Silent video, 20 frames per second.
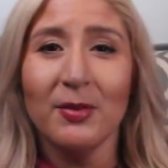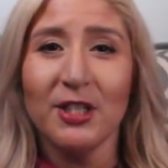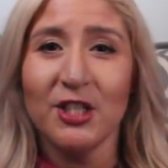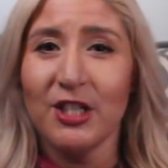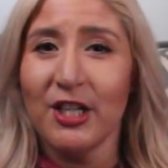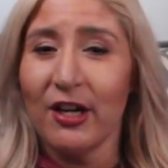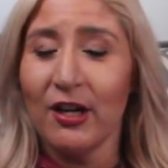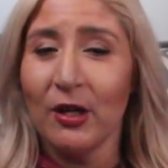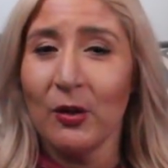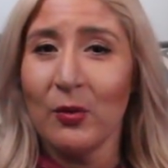
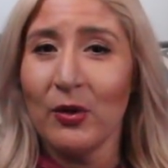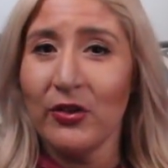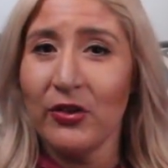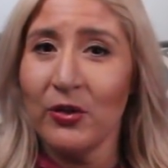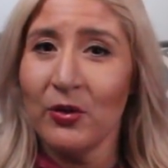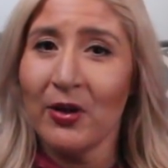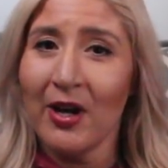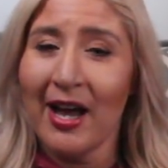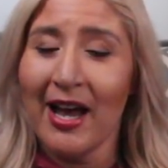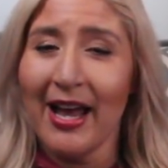Sharing with
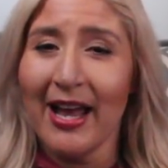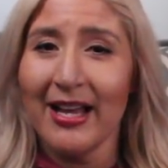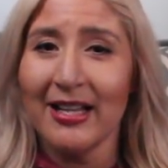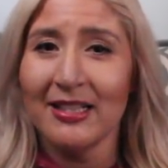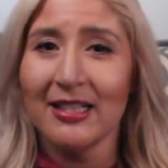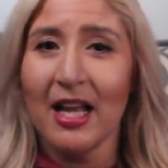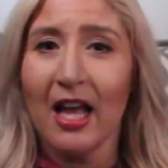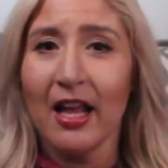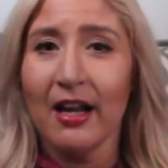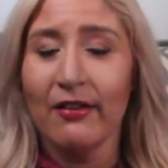you guys
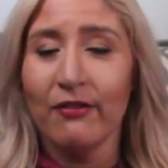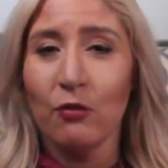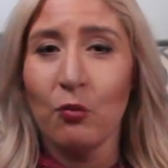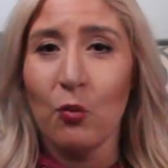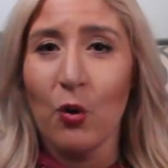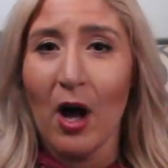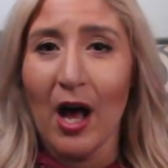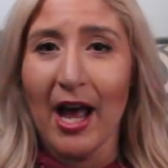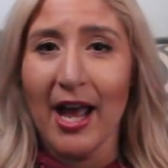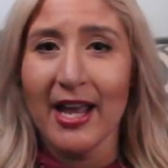kind of
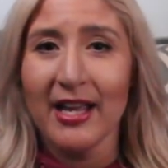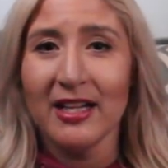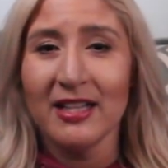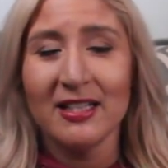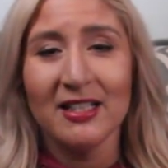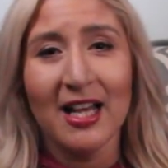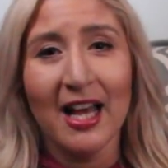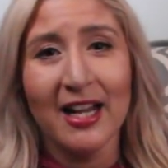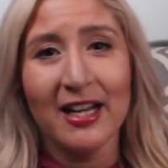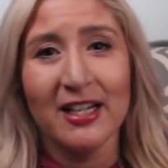why I
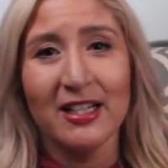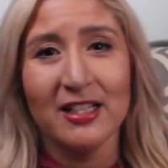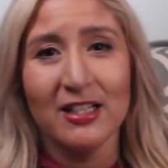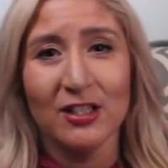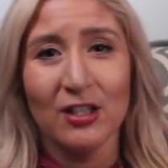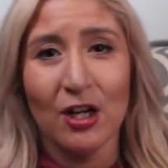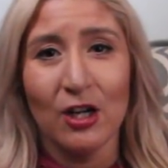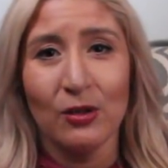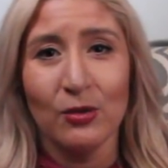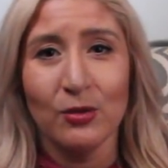decided to
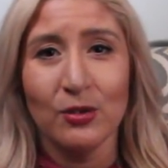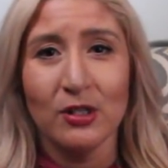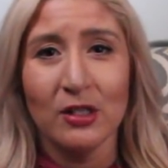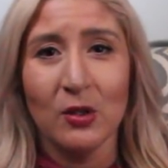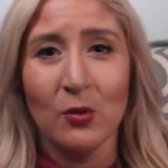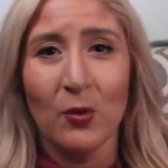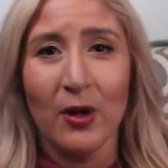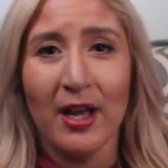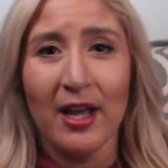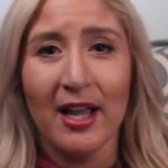start
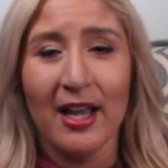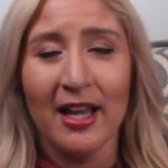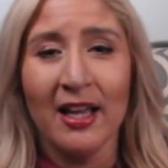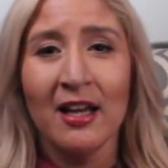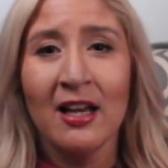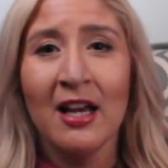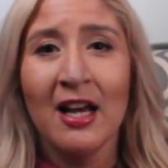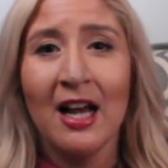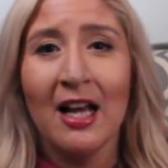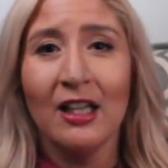losing weight,
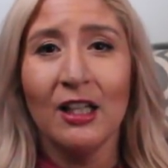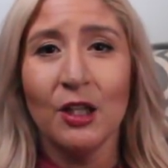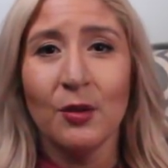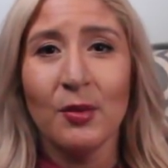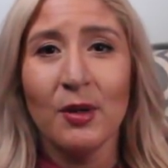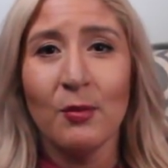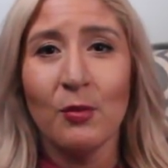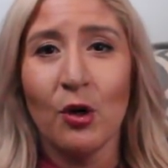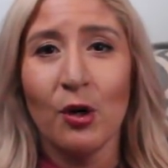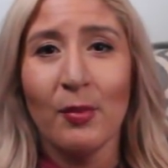a little
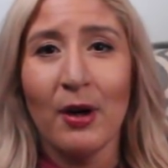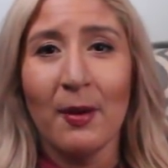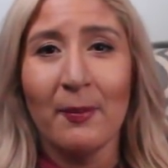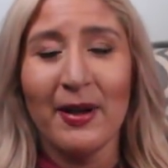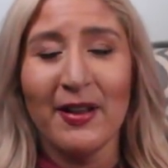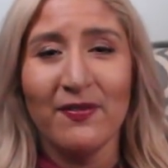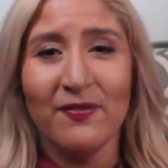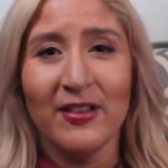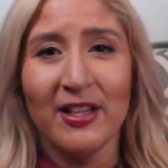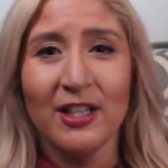bit more about
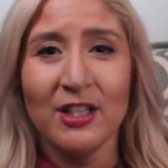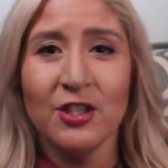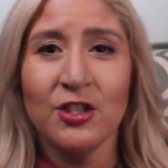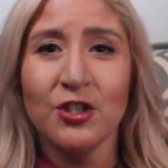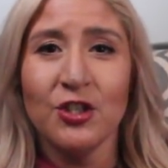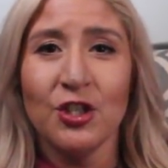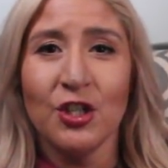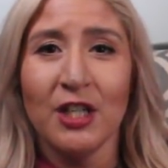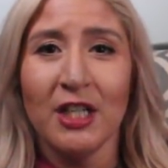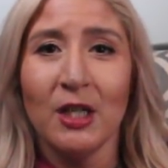my fitness
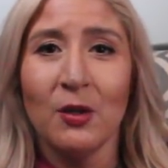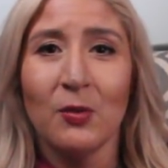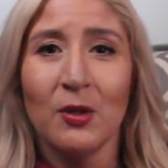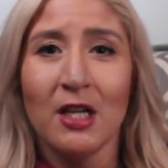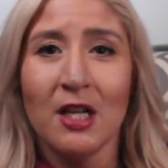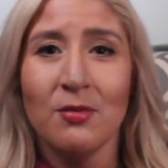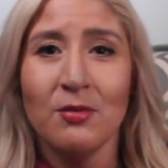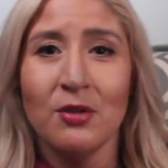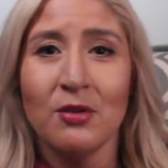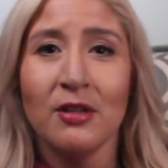journey and what
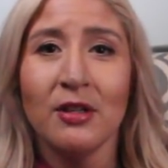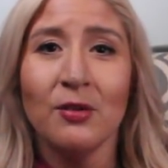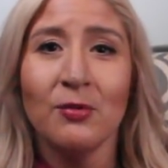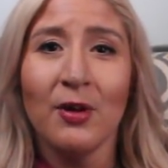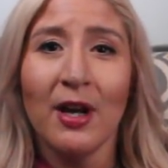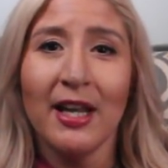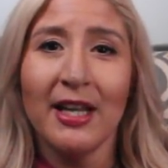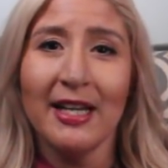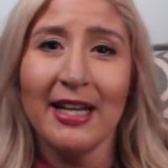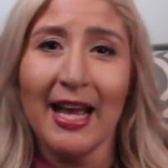I'm doing
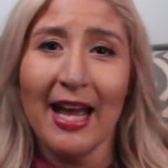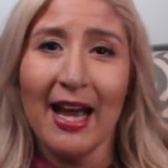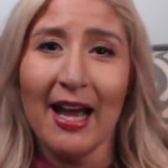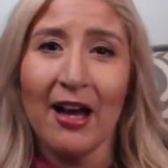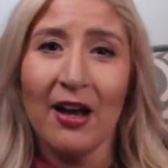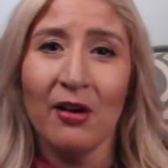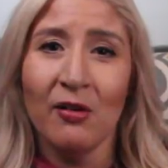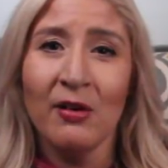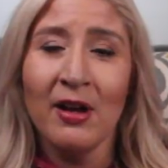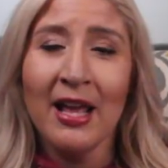right
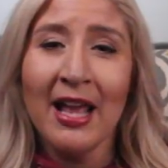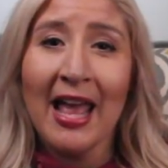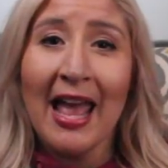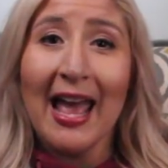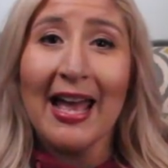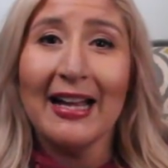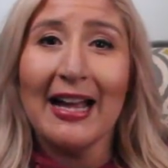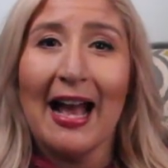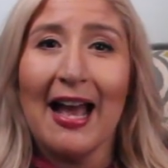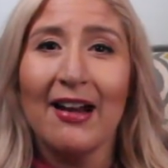now,
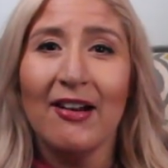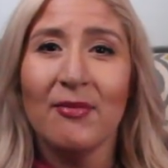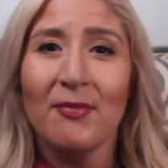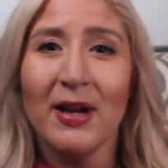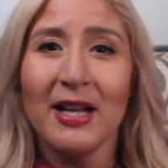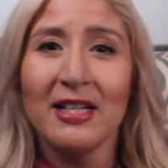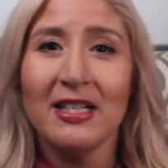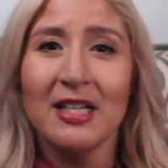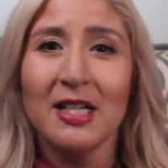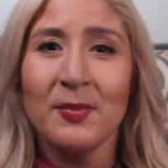and kind of
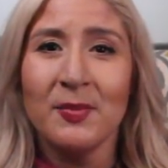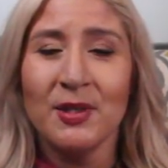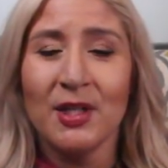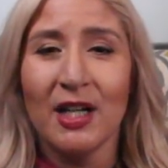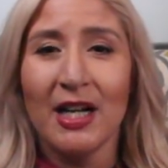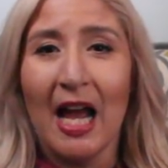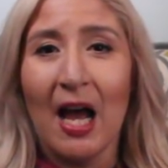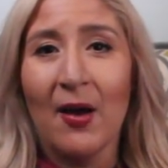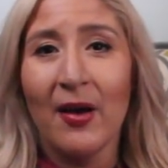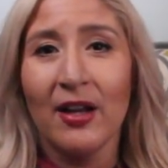my tips
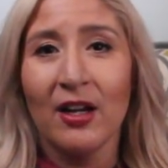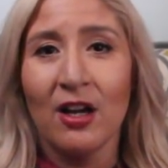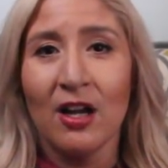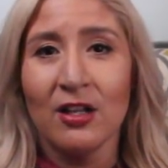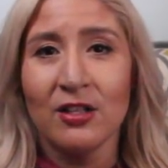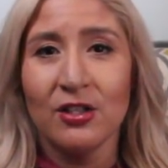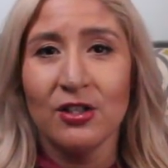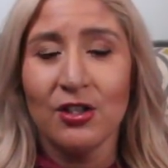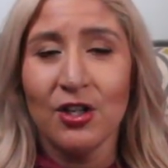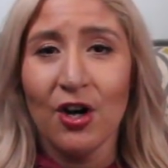on how I
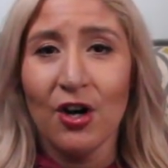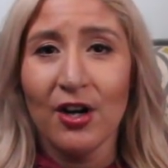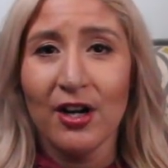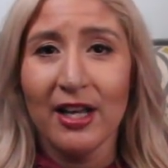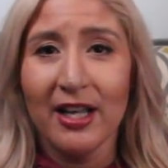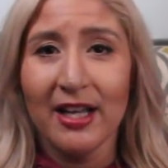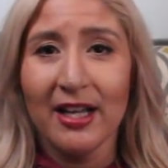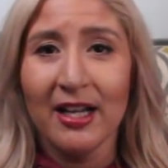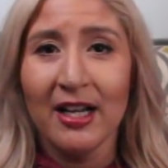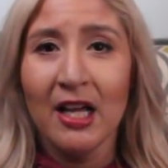got
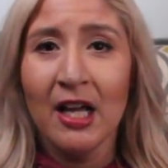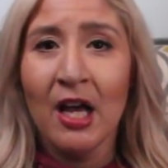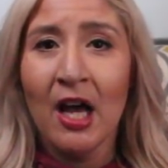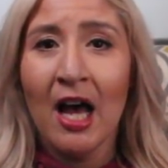started